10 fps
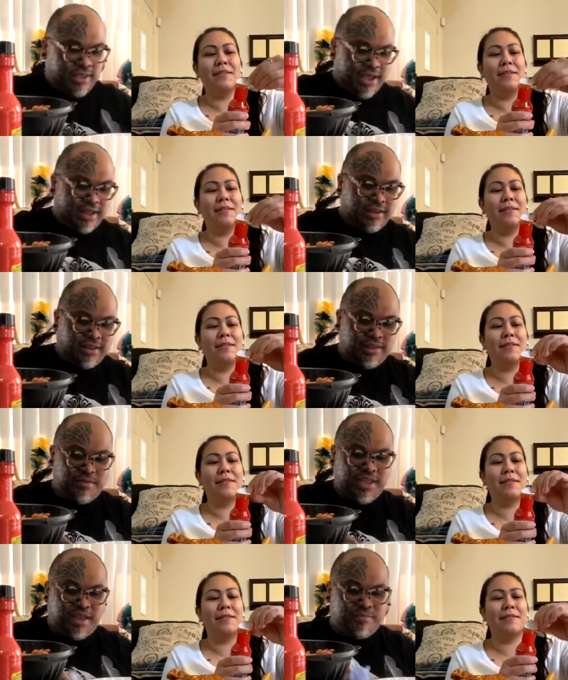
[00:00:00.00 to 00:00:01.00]
Speaker 1: on. Let
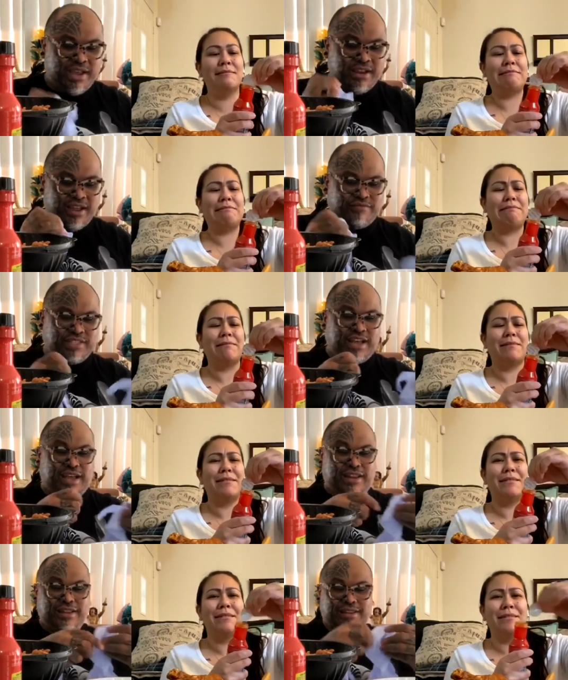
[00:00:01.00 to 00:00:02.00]
me get my gloves
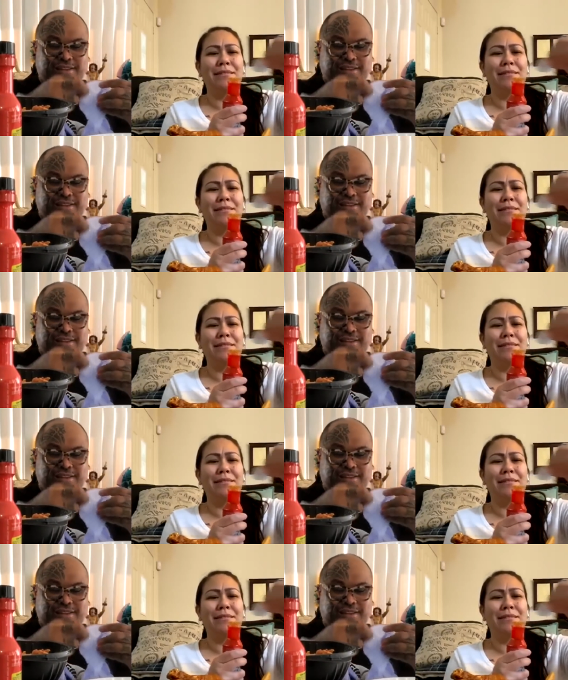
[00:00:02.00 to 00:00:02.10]
on.